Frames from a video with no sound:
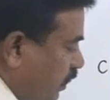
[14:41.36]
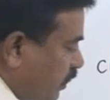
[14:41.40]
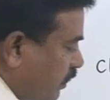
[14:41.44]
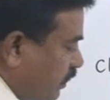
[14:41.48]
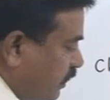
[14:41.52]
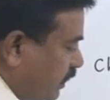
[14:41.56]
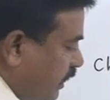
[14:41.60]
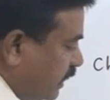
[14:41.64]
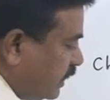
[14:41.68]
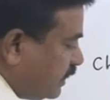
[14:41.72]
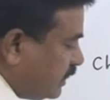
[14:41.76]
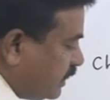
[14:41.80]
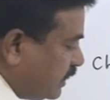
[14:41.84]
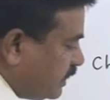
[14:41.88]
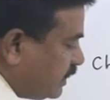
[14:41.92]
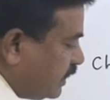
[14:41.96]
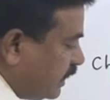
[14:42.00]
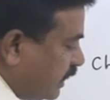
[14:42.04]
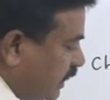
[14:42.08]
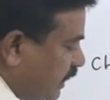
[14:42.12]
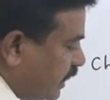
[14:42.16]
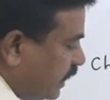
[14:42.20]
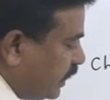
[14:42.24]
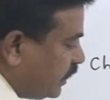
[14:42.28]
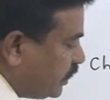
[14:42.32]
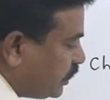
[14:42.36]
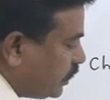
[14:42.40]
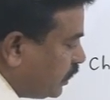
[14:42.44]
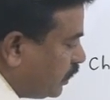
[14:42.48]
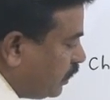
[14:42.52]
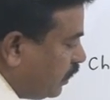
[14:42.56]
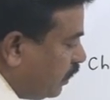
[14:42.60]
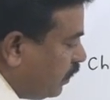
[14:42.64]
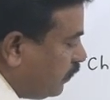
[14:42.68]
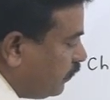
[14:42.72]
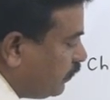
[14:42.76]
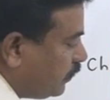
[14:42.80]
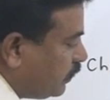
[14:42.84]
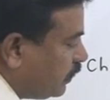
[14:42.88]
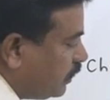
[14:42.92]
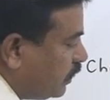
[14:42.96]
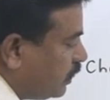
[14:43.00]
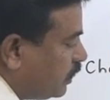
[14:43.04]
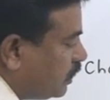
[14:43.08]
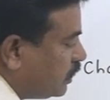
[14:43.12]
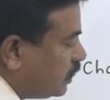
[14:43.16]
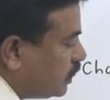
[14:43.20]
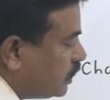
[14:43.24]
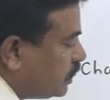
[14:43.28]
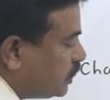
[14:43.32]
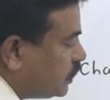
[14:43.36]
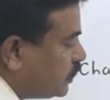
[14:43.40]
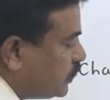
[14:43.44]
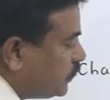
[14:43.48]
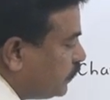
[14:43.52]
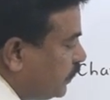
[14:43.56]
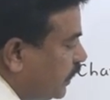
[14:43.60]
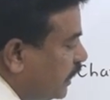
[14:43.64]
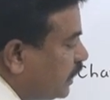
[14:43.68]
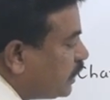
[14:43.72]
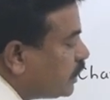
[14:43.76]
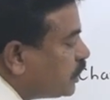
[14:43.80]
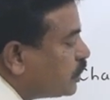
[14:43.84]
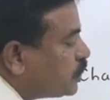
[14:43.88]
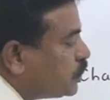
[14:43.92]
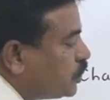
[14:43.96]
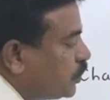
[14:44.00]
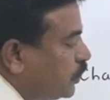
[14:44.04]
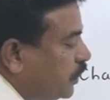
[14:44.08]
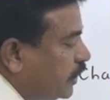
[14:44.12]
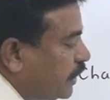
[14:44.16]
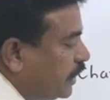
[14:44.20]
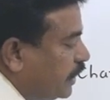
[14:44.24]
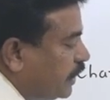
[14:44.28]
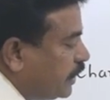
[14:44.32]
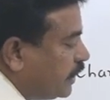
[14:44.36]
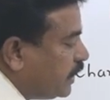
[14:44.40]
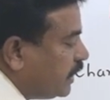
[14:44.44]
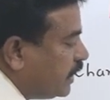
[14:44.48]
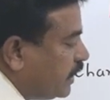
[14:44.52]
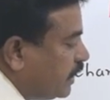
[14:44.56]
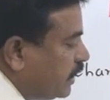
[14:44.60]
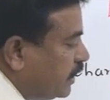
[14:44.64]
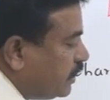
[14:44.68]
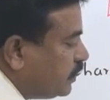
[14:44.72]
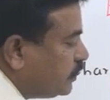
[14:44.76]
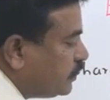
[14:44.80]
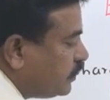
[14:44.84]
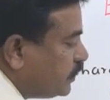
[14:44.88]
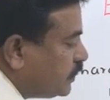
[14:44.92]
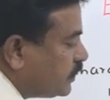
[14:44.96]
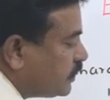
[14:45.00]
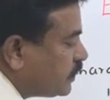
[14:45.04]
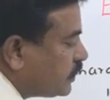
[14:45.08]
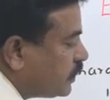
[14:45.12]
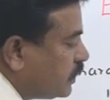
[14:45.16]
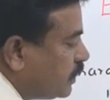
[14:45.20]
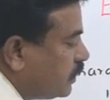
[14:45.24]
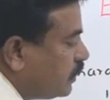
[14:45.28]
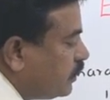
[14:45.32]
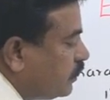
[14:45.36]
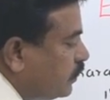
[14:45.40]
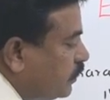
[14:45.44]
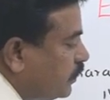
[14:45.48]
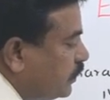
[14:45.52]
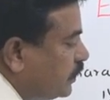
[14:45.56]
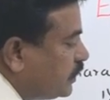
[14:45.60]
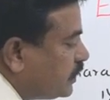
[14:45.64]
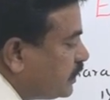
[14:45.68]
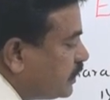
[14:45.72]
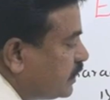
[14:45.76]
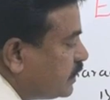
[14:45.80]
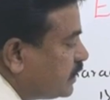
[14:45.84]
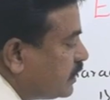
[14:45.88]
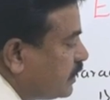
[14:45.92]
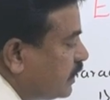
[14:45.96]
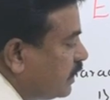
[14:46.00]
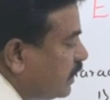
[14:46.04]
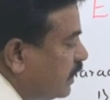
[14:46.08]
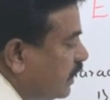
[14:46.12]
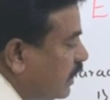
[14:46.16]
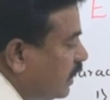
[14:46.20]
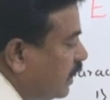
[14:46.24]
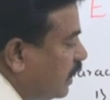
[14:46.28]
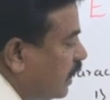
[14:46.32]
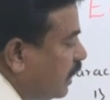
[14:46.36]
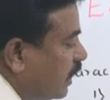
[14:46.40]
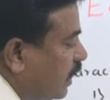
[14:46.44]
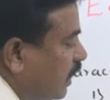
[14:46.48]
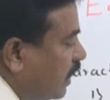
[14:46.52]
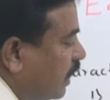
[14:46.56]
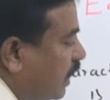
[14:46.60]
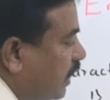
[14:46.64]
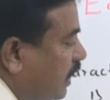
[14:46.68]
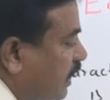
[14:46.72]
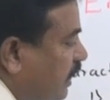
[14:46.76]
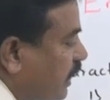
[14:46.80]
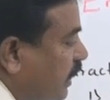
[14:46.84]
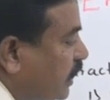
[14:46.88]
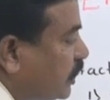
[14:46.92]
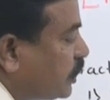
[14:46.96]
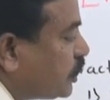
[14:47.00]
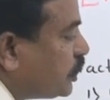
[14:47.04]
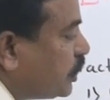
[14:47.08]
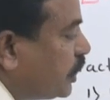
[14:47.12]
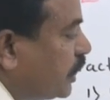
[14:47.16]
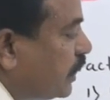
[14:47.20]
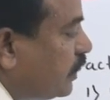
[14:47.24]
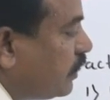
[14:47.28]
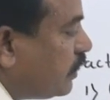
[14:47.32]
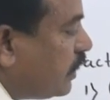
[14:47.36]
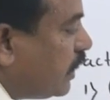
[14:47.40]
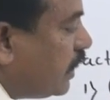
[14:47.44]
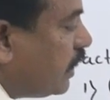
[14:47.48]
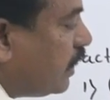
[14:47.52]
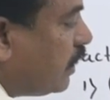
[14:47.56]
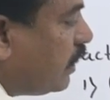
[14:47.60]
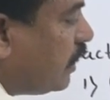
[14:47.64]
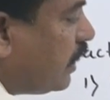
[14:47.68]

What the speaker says: there is a secretion of sweet sugary juice which is rich in